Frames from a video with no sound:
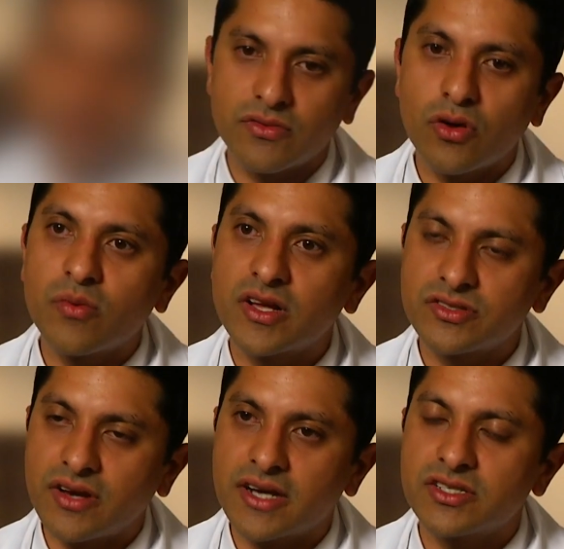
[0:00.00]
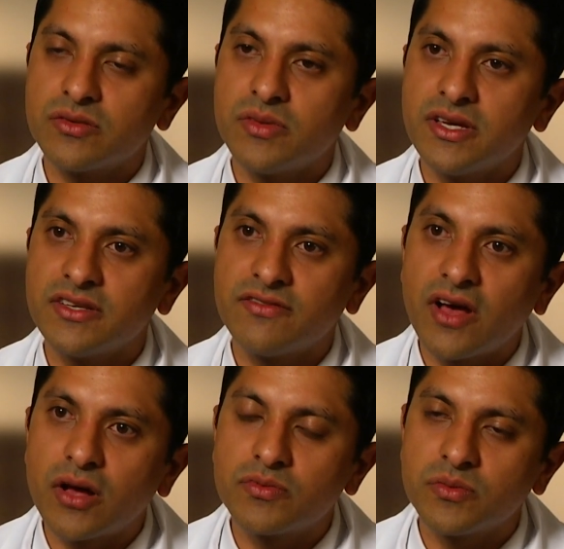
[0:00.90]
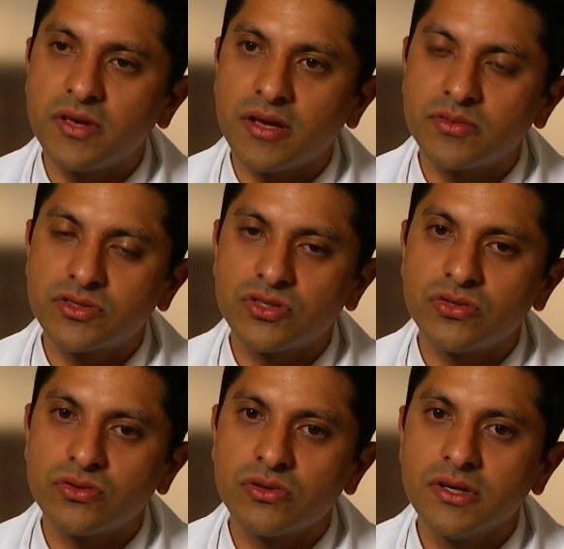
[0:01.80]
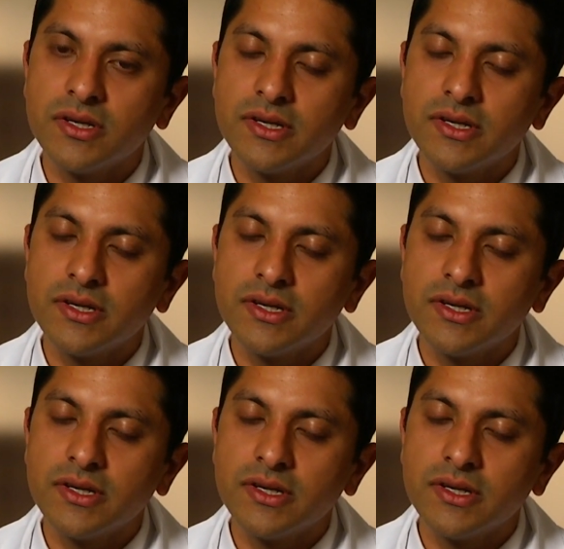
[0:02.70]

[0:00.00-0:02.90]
Robots are actually being developed to be able to